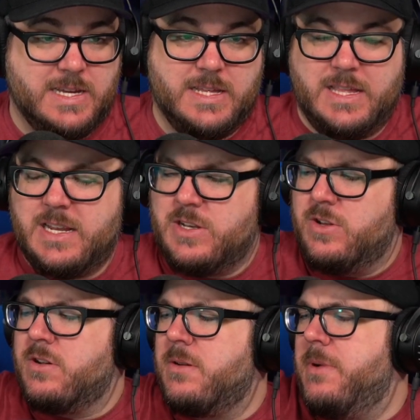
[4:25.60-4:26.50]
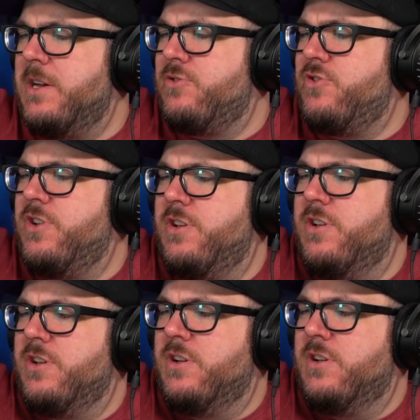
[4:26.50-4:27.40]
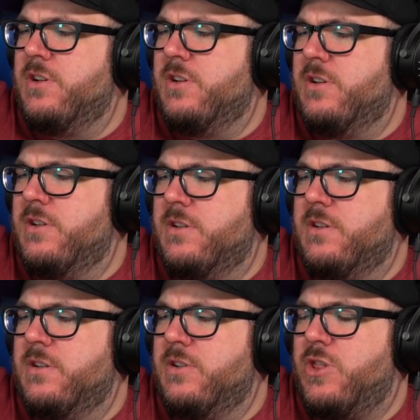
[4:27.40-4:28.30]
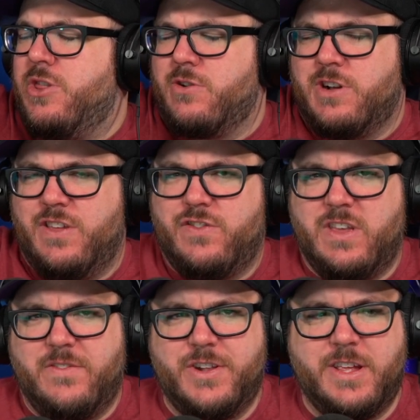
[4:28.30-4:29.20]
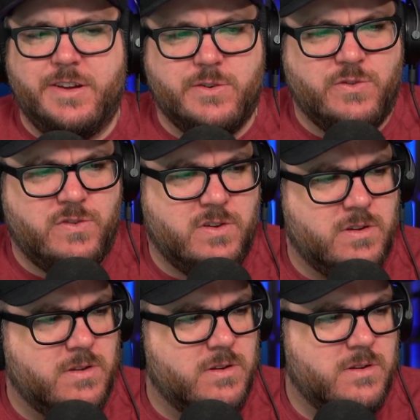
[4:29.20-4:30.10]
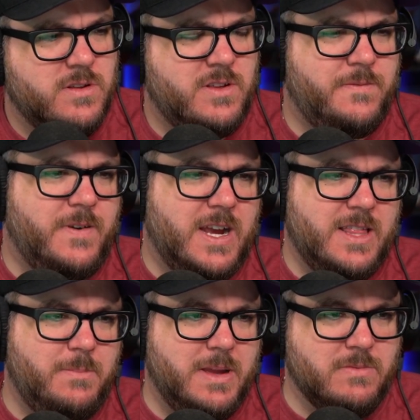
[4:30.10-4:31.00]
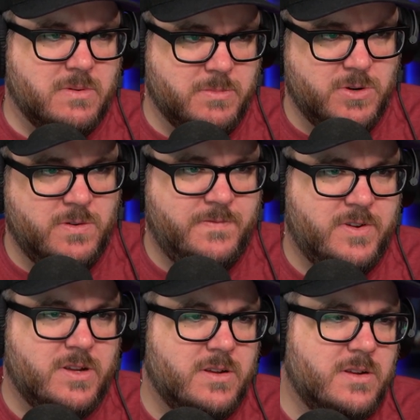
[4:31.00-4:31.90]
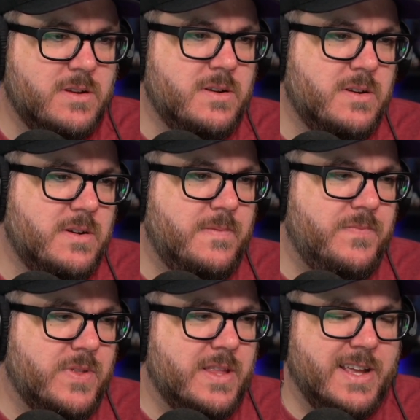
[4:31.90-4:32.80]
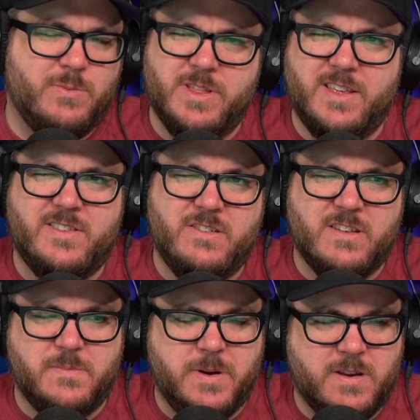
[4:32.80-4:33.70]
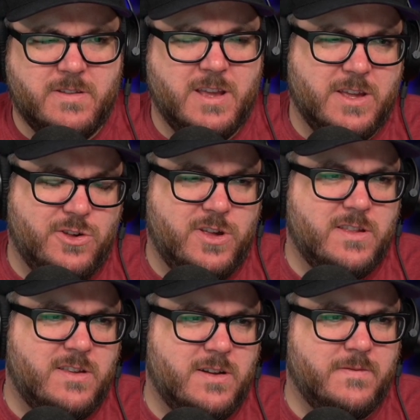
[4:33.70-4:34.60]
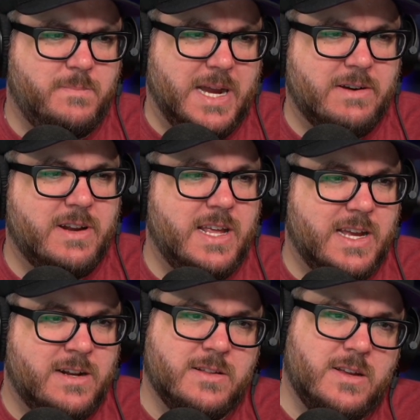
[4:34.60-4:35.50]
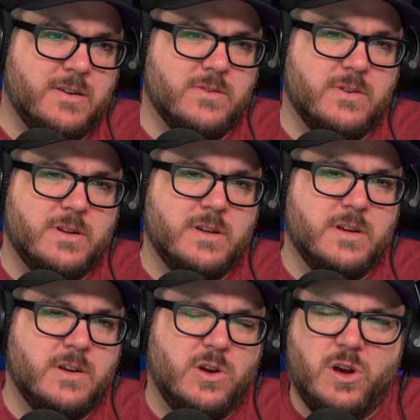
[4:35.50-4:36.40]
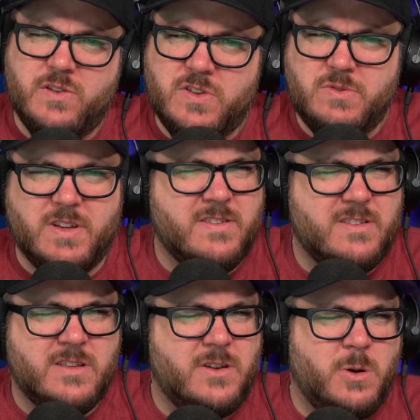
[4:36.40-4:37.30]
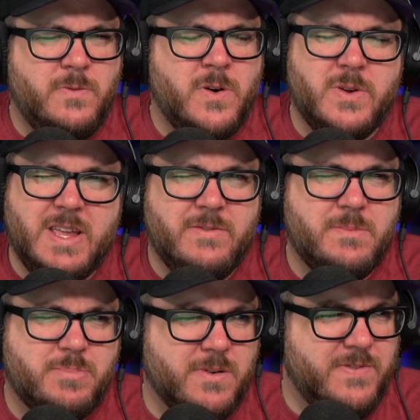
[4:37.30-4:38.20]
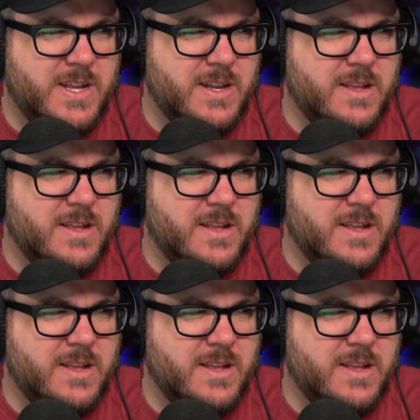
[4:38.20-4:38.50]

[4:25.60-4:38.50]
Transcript: That took about 37 years to finally be removed. Were they still experiencing a shit ton of pirating? I don't know. Also, does De Novo even prevent,